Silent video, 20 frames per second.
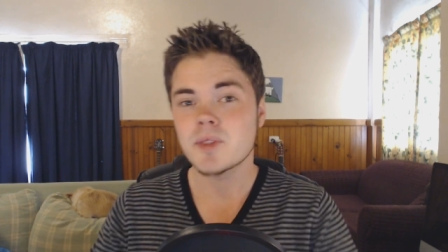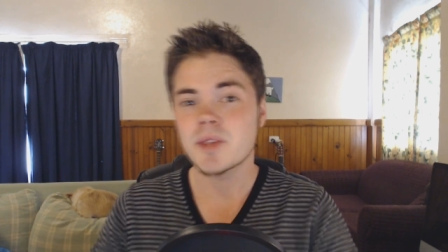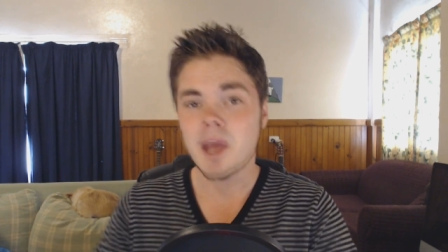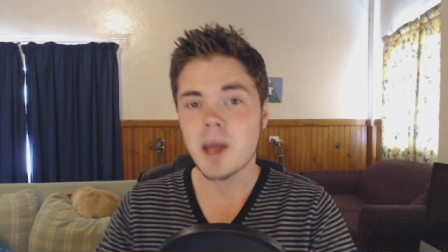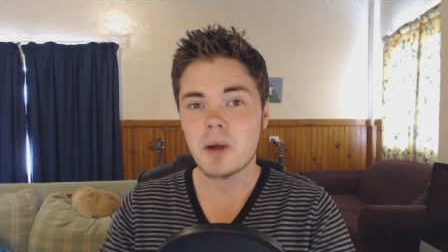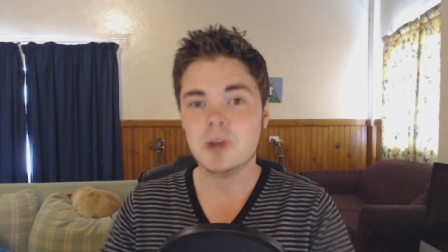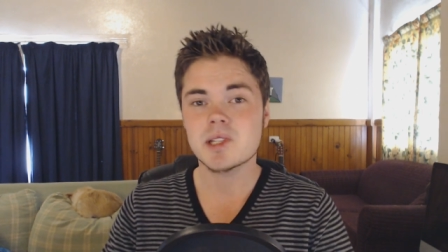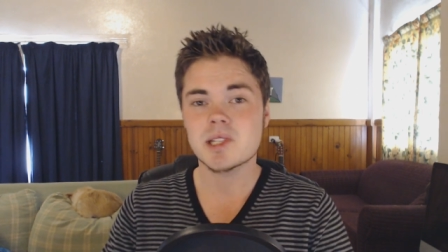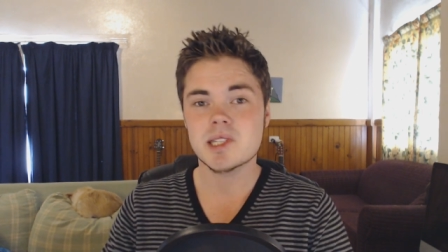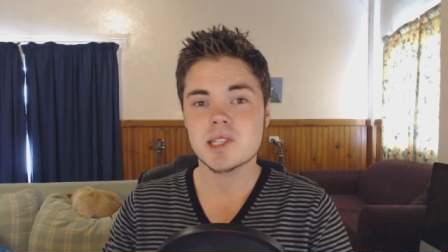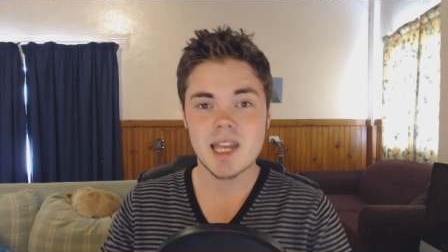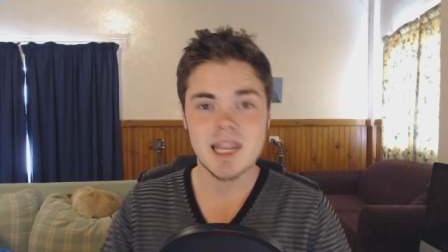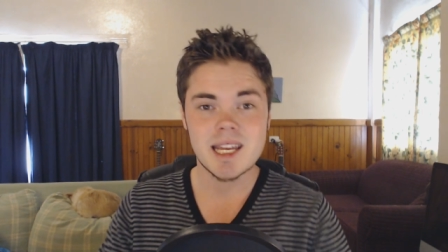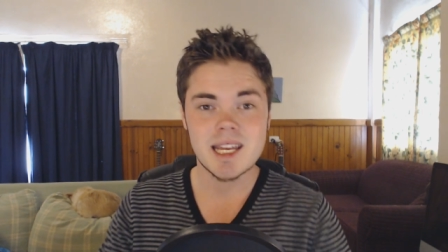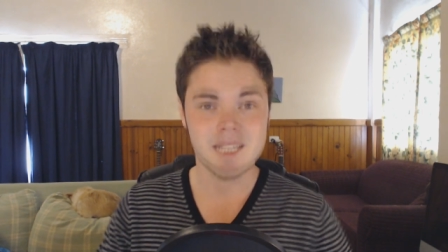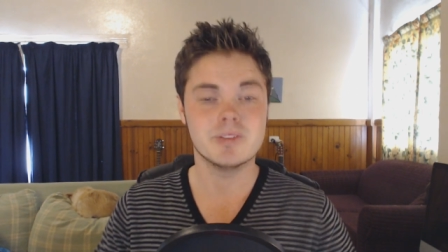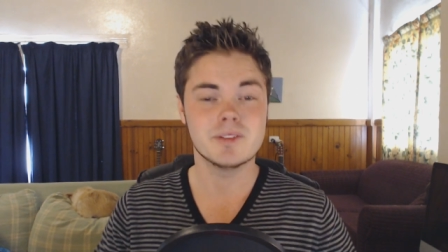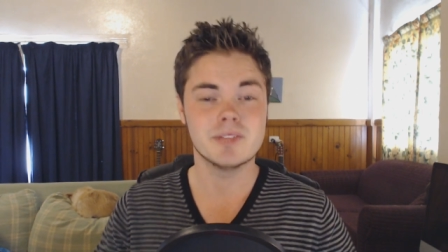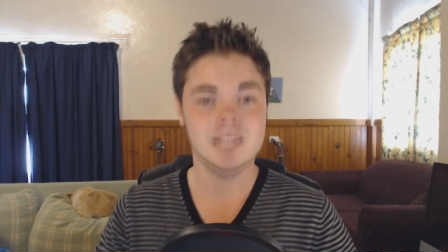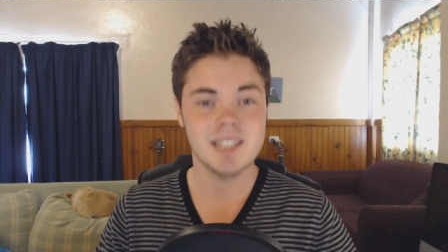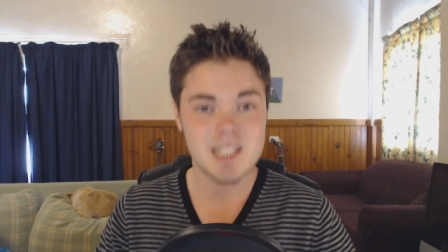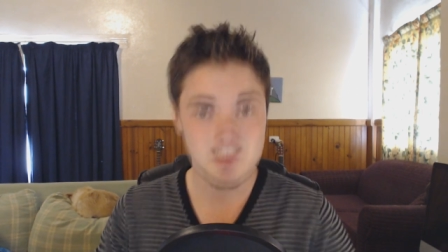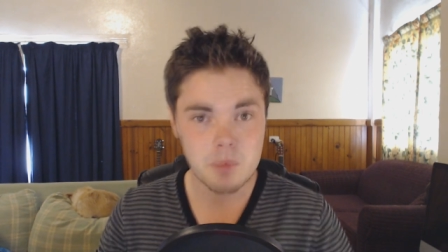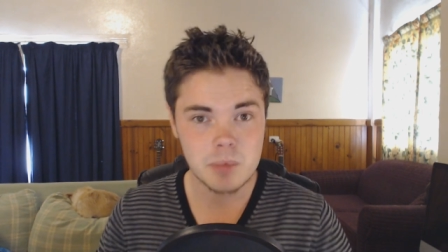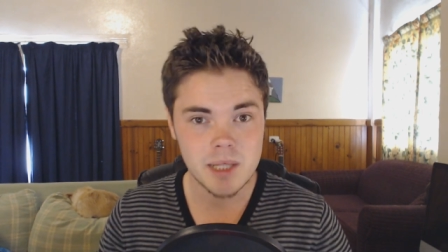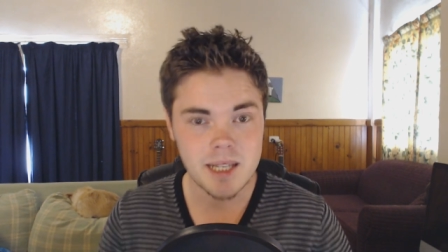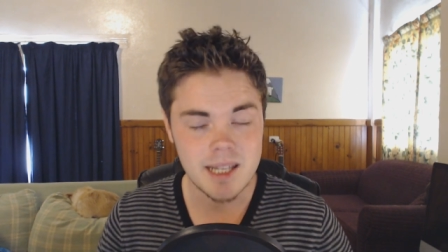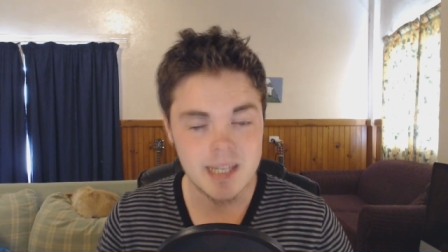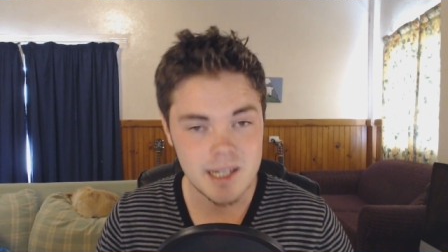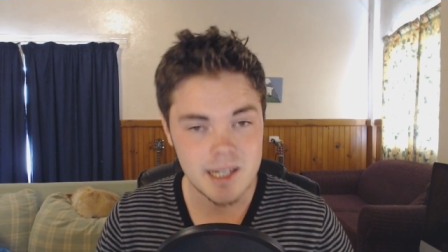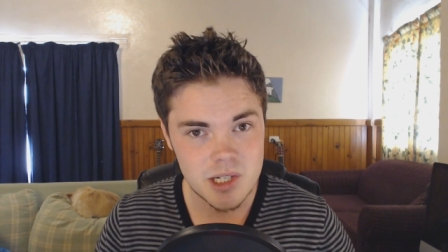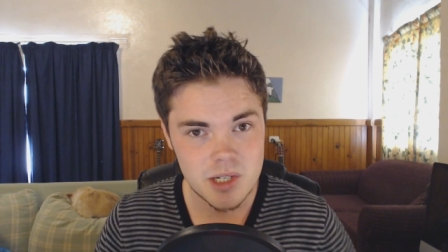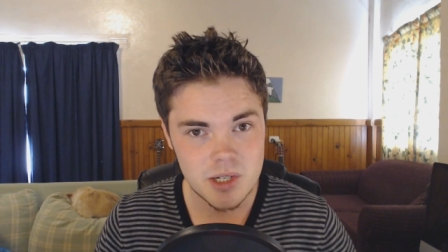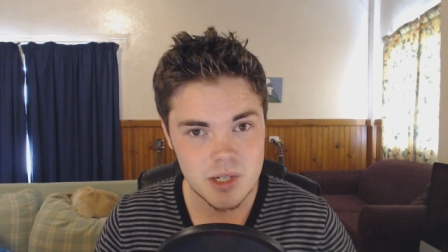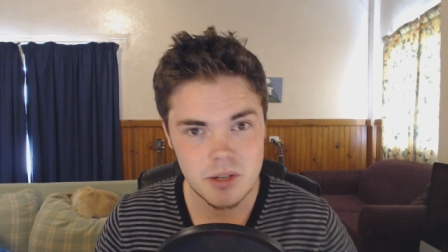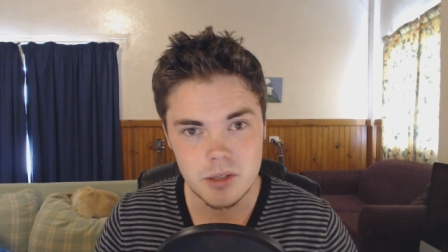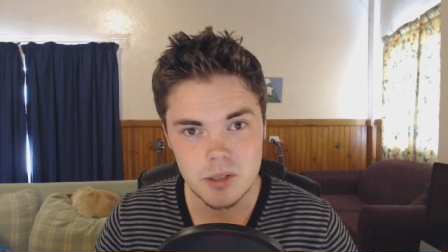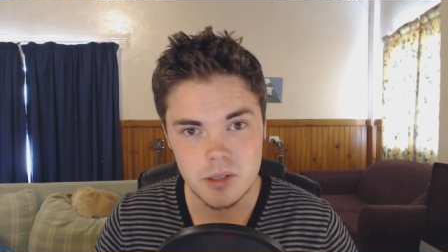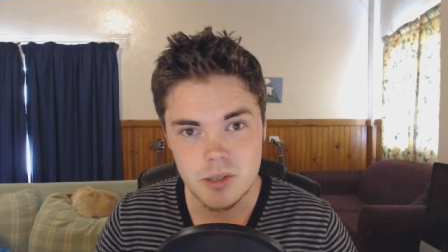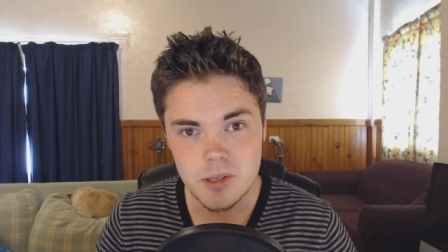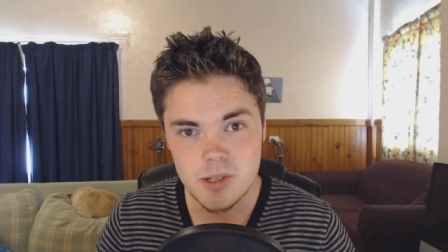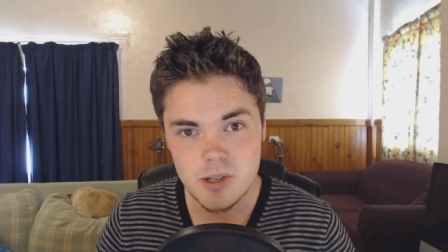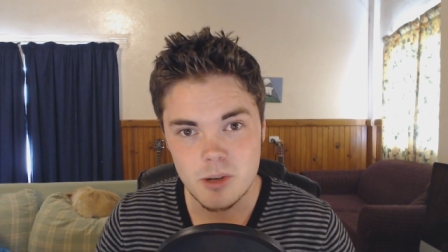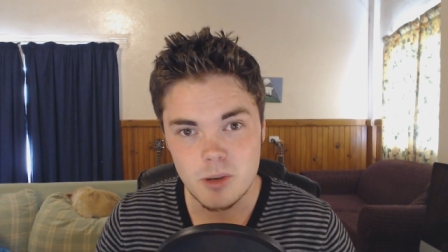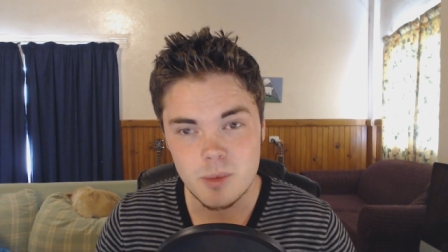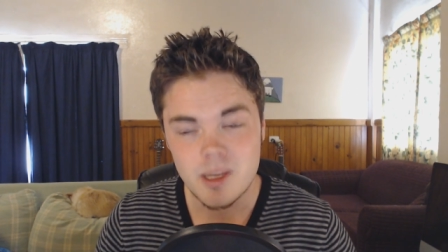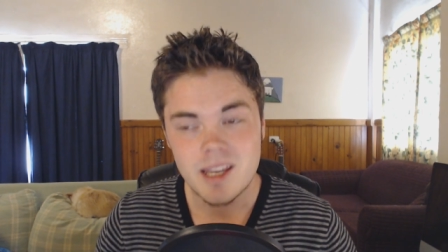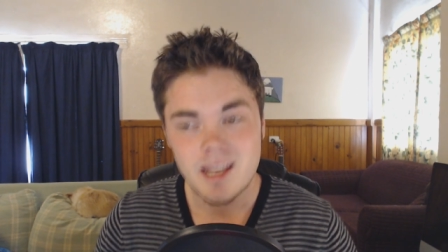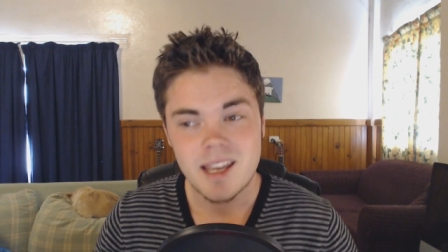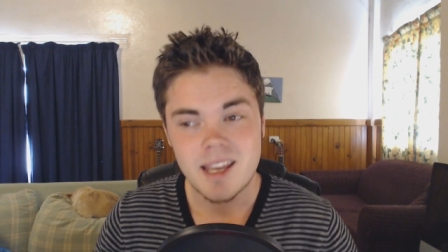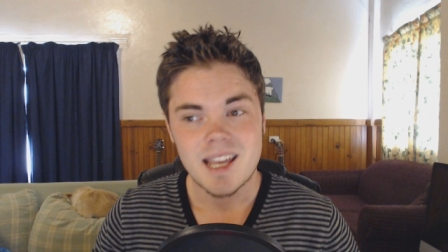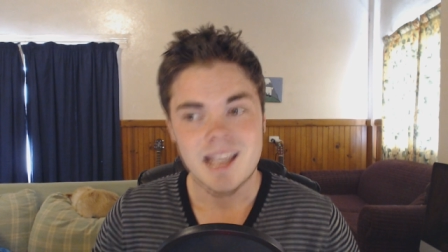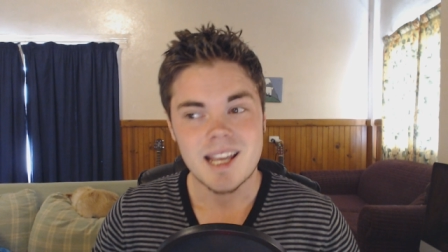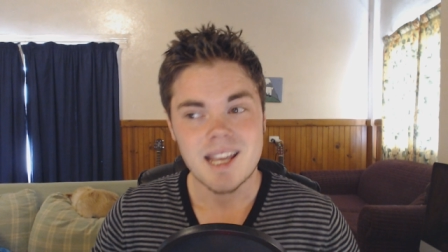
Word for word: The current state of the Let's Play industry on YouTube